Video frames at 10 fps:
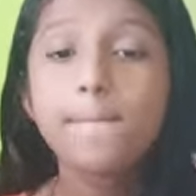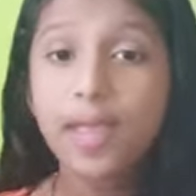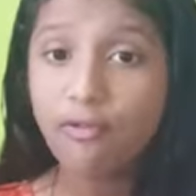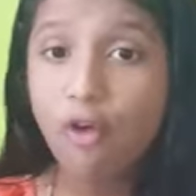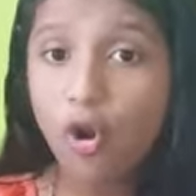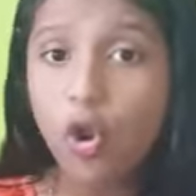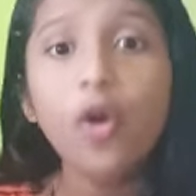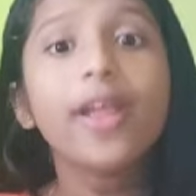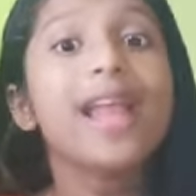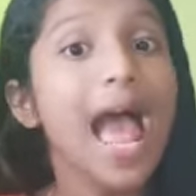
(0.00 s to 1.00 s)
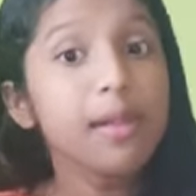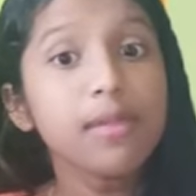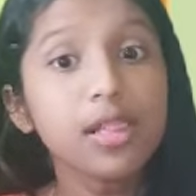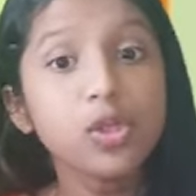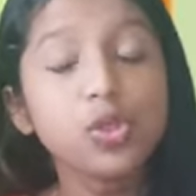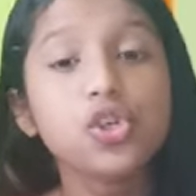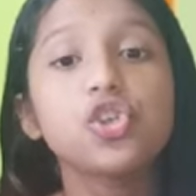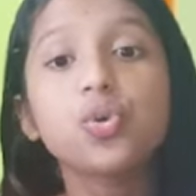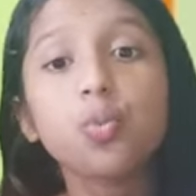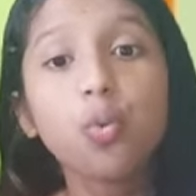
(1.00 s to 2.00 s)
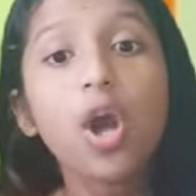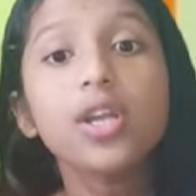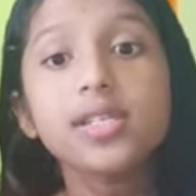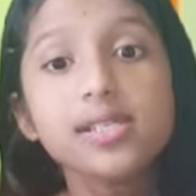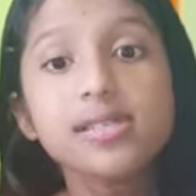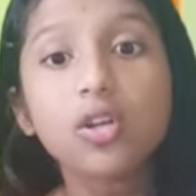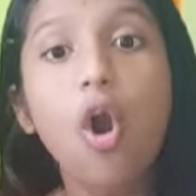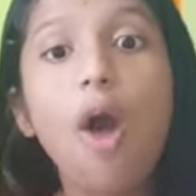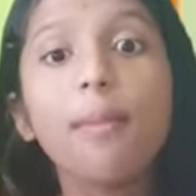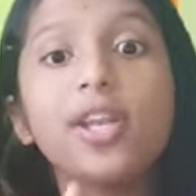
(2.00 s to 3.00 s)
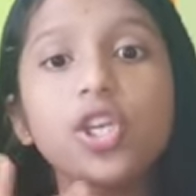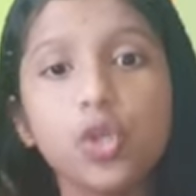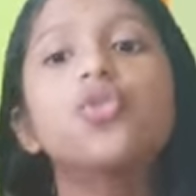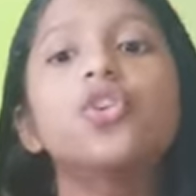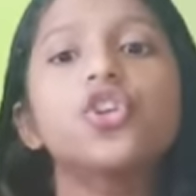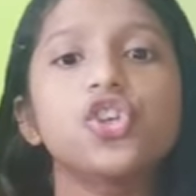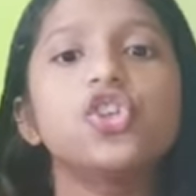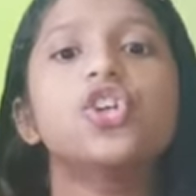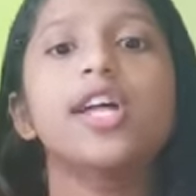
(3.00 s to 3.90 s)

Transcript: Before knowing animal nutrition, what is the common nutrition